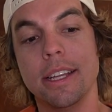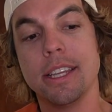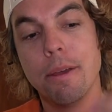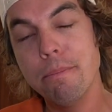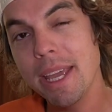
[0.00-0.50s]

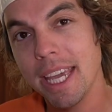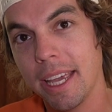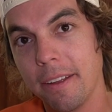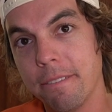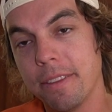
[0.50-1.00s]
To
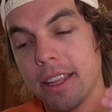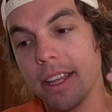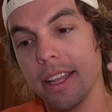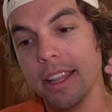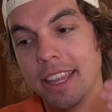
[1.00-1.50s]
me,
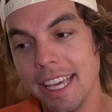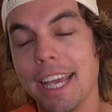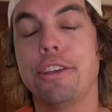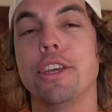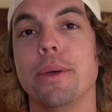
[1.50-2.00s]
the
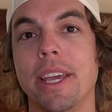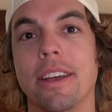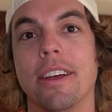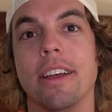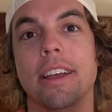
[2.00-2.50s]
issue
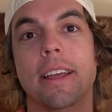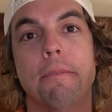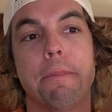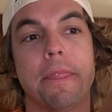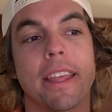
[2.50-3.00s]
here
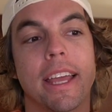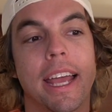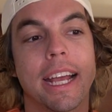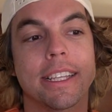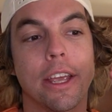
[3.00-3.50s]

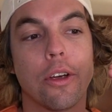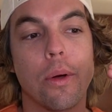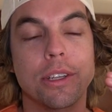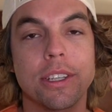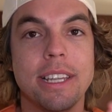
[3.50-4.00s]
is that you're
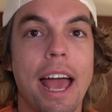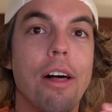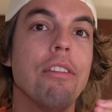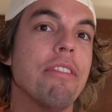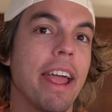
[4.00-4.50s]
going to
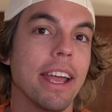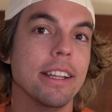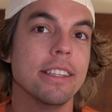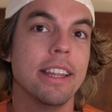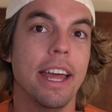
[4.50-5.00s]
tell
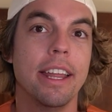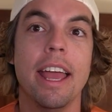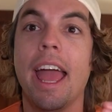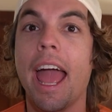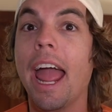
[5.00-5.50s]
fans that,
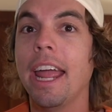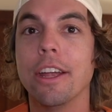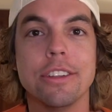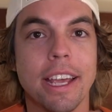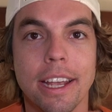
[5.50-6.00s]
hey,
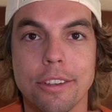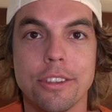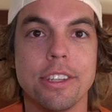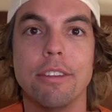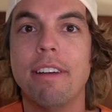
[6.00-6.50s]
your tickets are
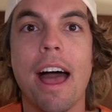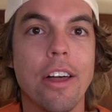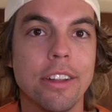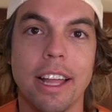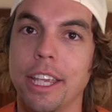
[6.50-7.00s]
still
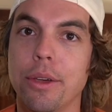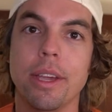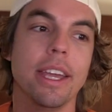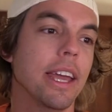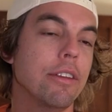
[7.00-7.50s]
valid, like you
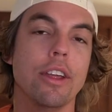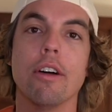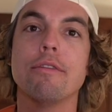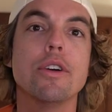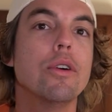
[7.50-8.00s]
can get, you know,
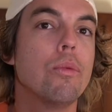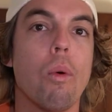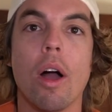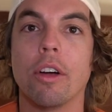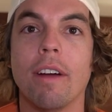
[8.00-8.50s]
food,
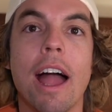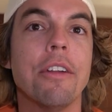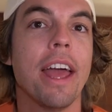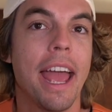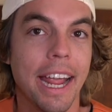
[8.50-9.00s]
walk
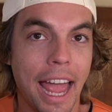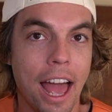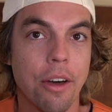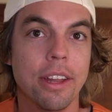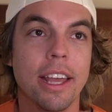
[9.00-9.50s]
around, hang
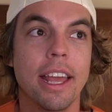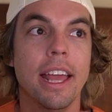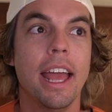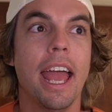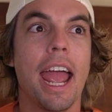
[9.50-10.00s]
out,
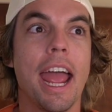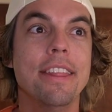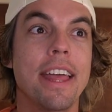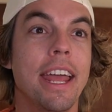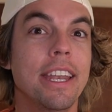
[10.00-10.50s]

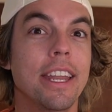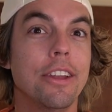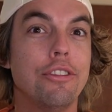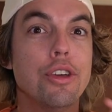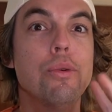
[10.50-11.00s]
and then
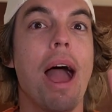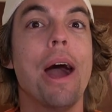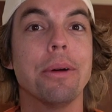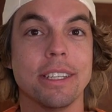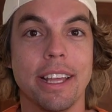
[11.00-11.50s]
two
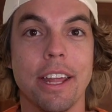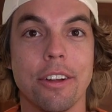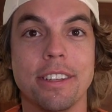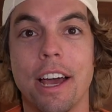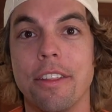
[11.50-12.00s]
hours later
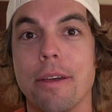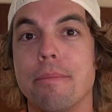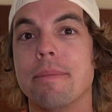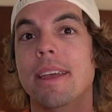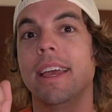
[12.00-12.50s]
tell
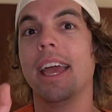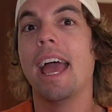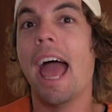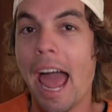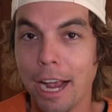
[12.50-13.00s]
them,
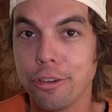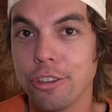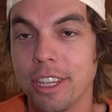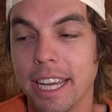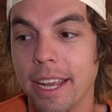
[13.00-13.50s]

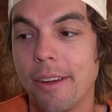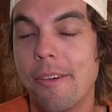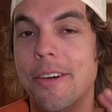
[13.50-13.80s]
actually,